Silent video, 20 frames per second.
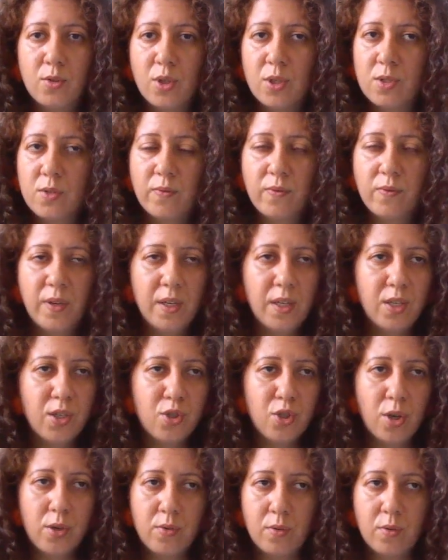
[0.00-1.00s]
just very
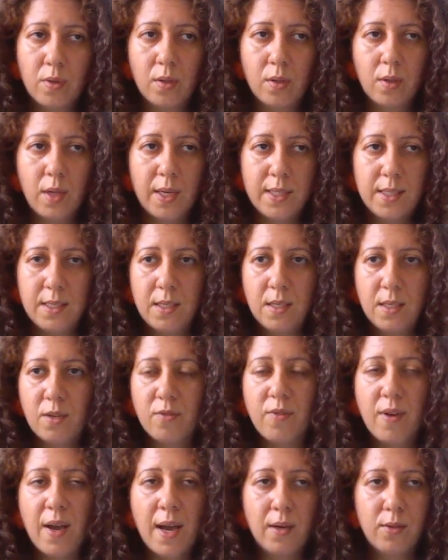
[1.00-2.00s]
general idea
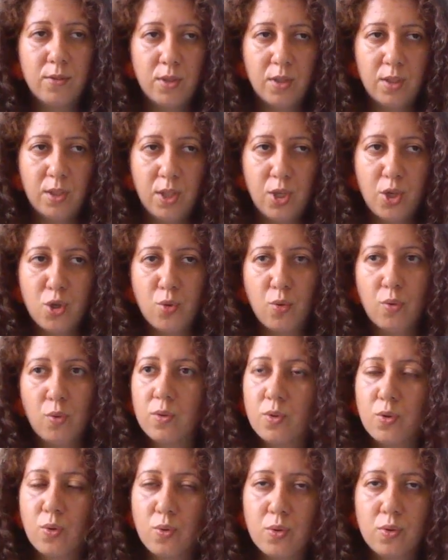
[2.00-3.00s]
of how to teach
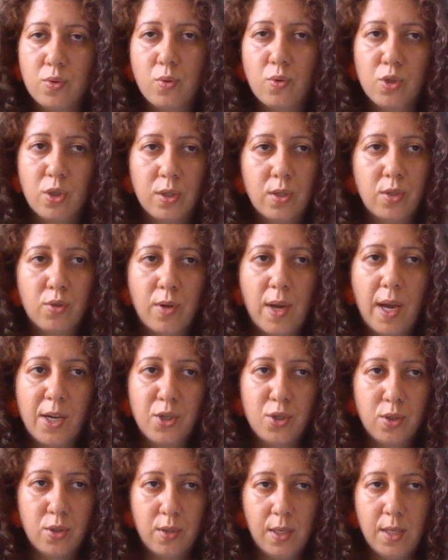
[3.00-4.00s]
social
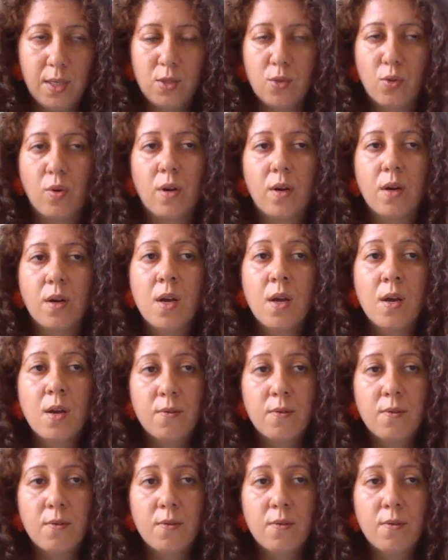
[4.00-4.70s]
interaction to kids who are